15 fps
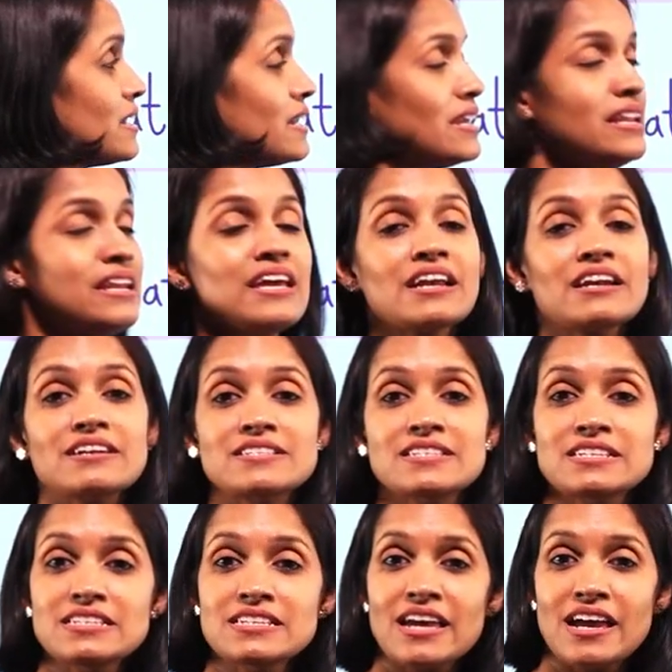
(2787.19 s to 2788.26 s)

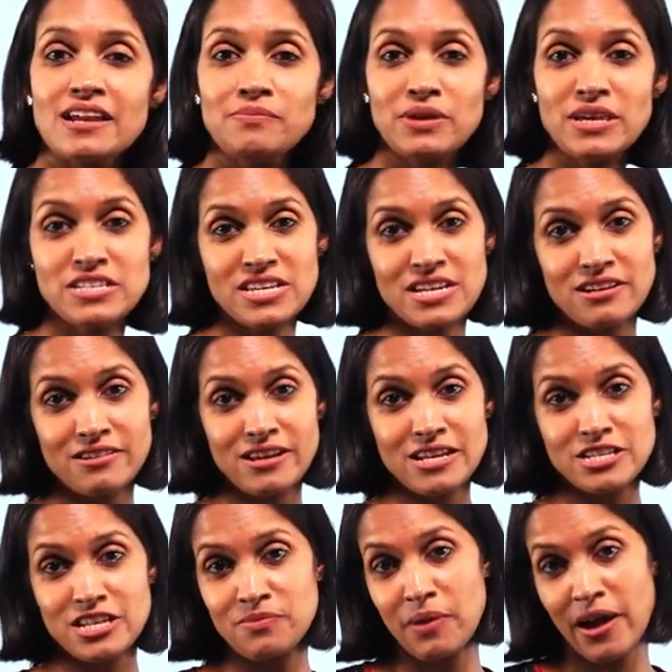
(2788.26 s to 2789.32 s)
electricity can be
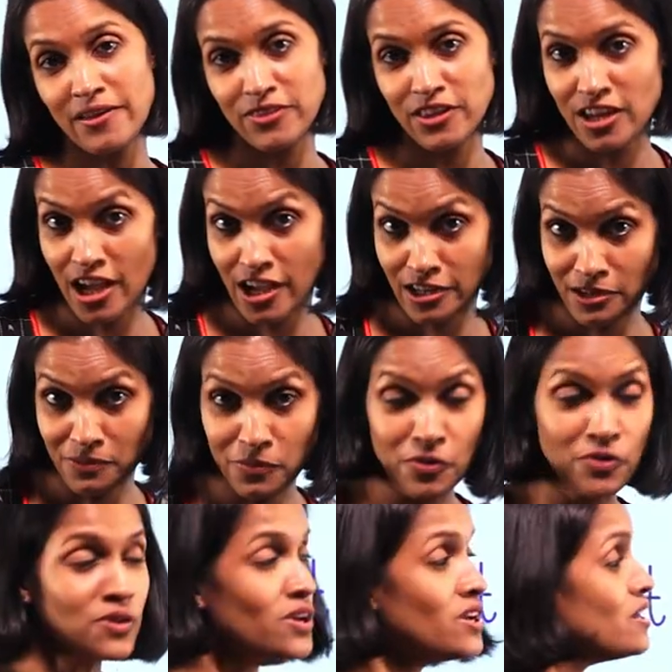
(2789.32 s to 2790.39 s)
generated by the
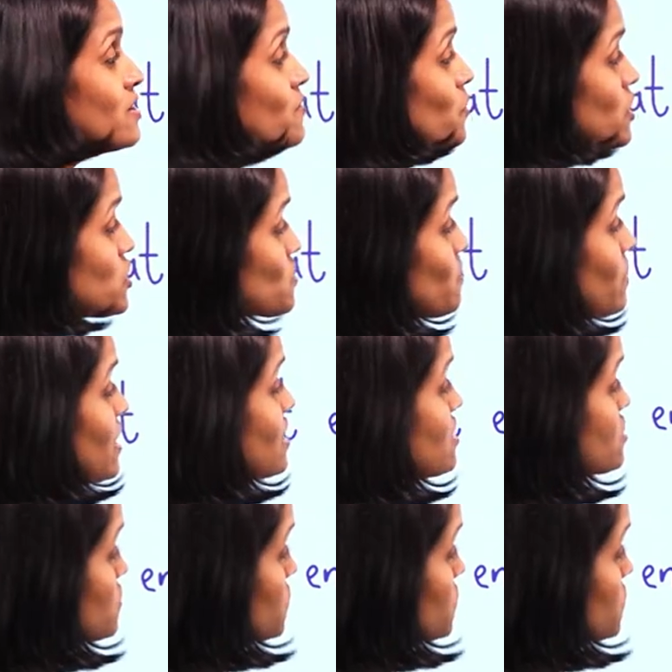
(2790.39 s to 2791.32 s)
dynamo, which means